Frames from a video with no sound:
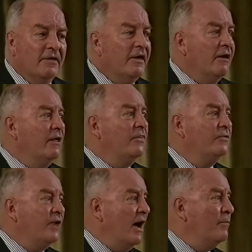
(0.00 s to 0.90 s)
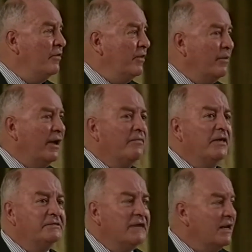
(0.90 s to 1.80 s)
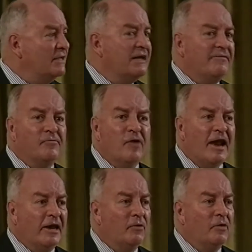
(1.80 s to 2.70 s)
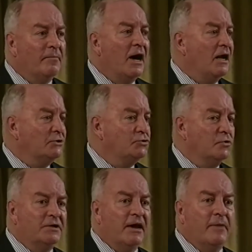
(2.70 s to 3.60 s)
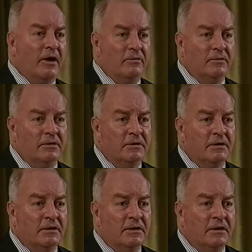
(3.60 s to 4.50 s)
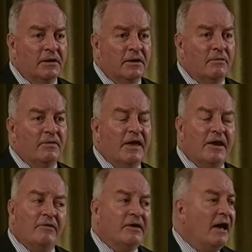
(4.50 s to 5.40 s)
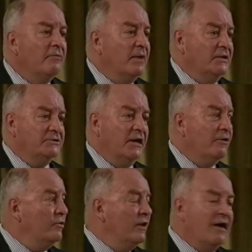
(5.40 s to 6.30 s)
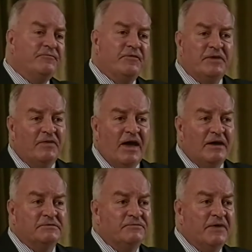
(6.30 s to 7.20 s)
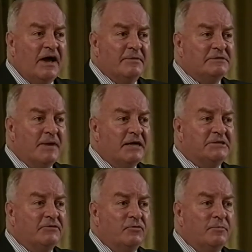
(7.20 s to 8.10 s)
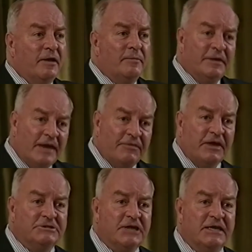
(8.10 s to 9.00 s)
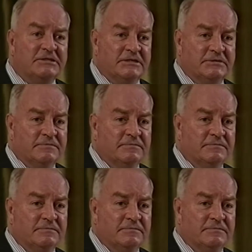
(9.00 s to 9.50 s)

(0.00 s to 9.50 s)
The only time we think we get things done, let's have a rally or a march or a demo. Well, they don't count much now. You can have 50,000 farmers marching through Melbourne, nothing changes.